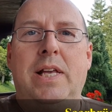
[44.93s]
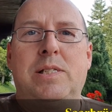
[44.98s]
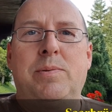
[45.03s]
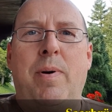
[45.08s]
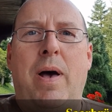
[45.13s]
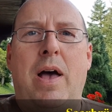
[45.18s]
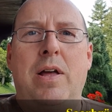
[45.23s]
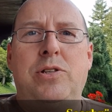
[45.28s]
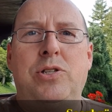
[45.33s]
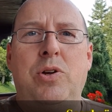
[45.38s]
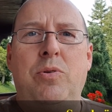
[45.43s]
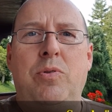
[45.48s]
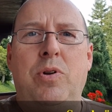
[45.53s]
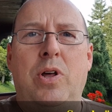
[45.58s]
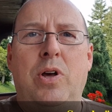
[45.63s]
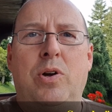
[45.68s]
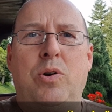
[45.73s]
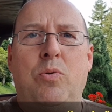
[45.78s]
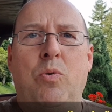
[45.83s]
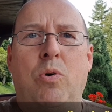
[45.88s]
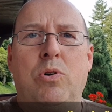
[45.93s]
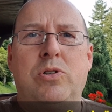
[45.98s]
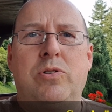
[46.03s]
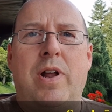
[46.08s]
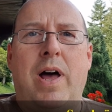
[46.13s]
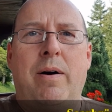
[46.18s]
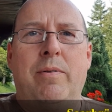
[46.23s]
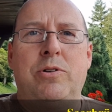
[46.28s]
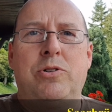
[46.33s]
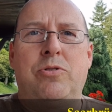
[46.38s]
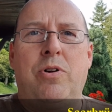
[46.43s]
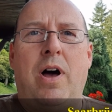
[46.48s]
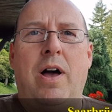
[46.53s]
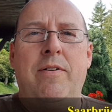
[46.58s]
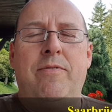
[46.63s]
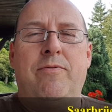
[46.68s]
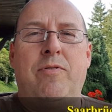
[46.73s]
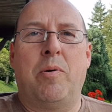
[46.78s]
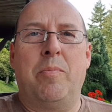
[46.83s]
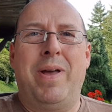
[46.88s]
It's about a 2¼ hour
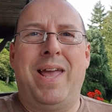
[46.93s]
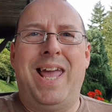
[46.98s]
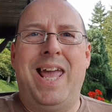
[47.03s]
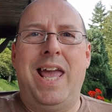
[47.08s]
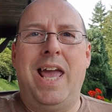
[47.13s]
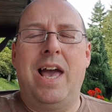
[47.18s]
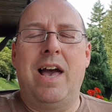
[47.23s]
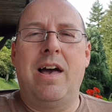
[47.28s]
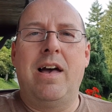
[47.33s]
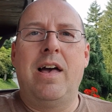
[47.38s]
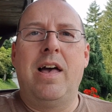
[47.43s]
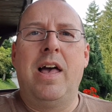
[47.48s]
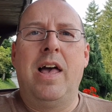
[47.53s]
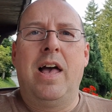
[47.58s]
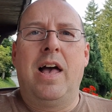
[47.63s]
drive from here,